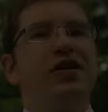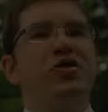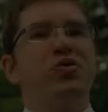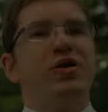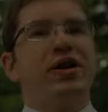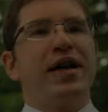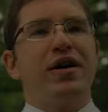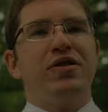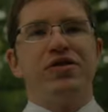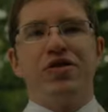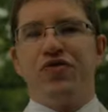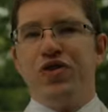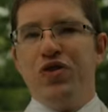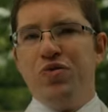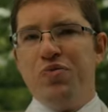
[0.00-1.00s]
like to recount
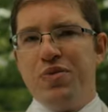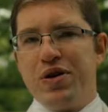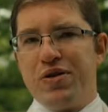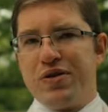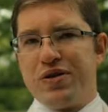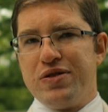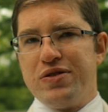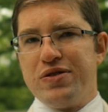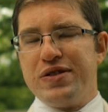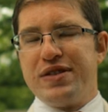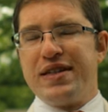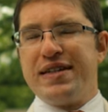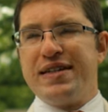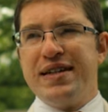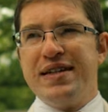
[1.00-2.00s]
a few
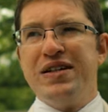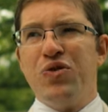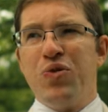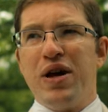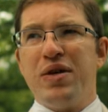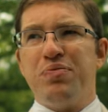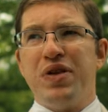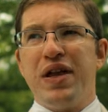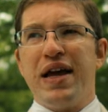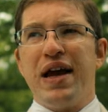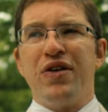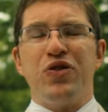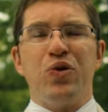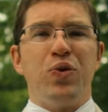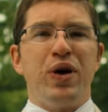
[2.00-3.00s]
miracles that didn't quite play
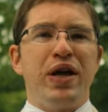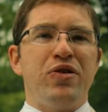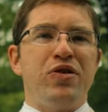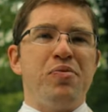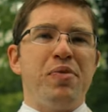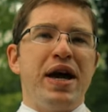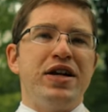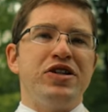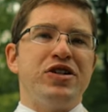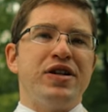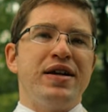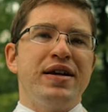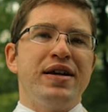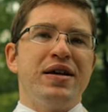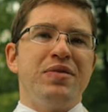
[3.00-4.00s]
out the way you'd
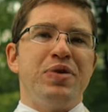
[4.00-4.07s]
imagine